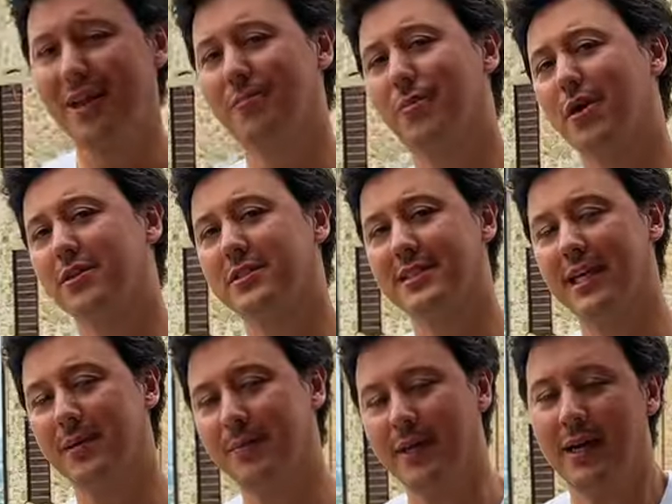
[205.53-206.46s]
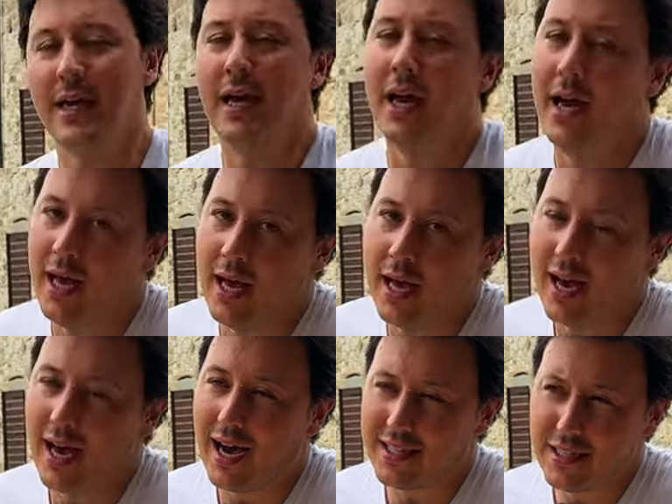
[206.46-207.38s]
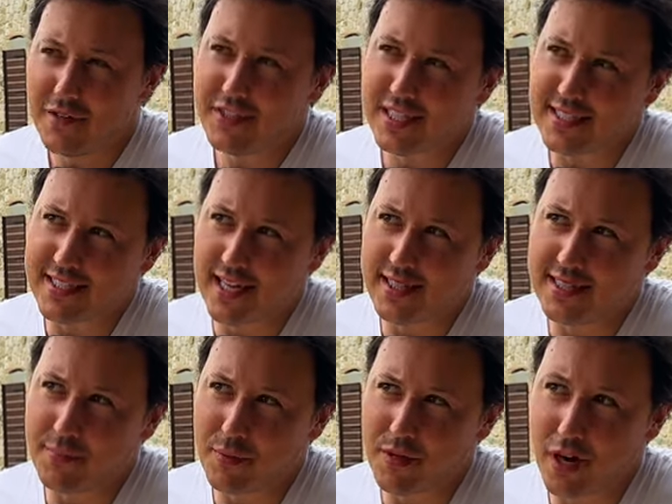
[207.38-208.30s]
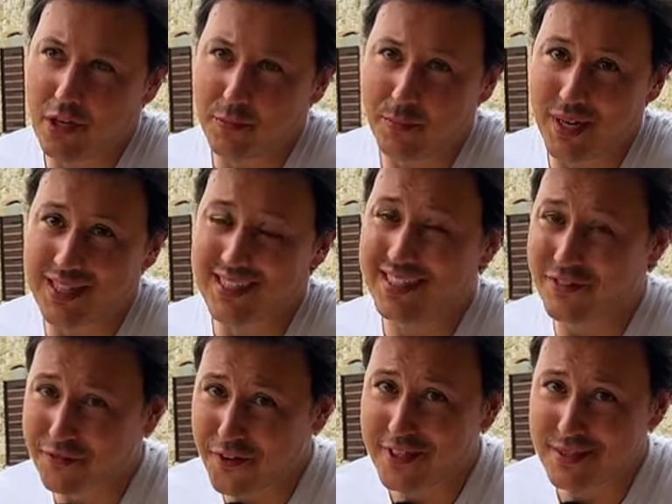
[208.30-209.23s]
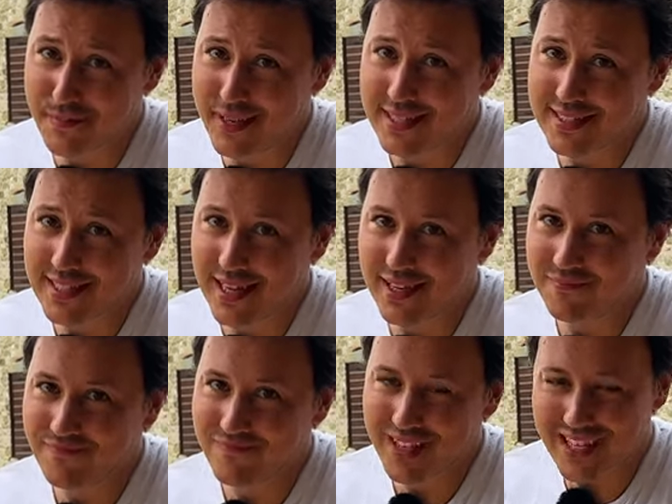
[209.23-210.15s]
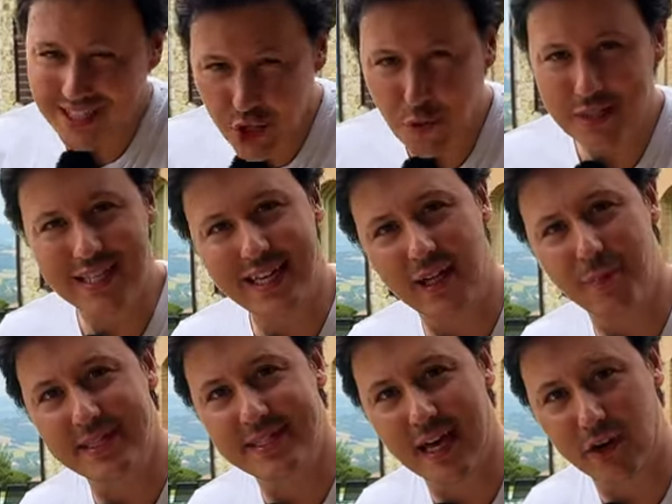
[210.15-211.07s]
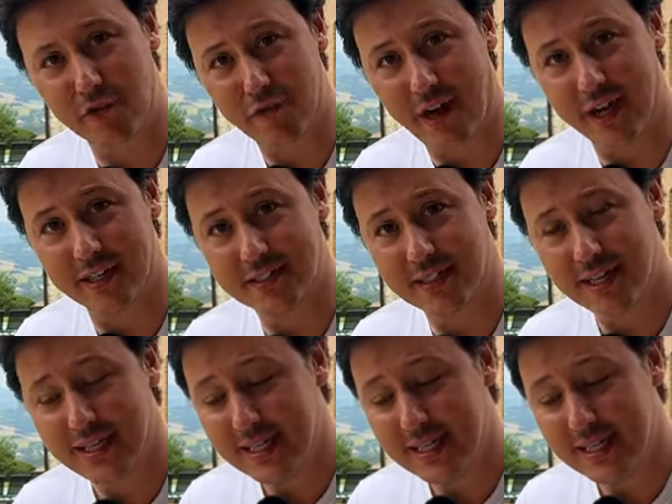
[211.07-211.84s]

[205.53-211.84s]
And bonus tip, I don't know if it's a sad tip or not, but the first pizza is always a little bit sacrificed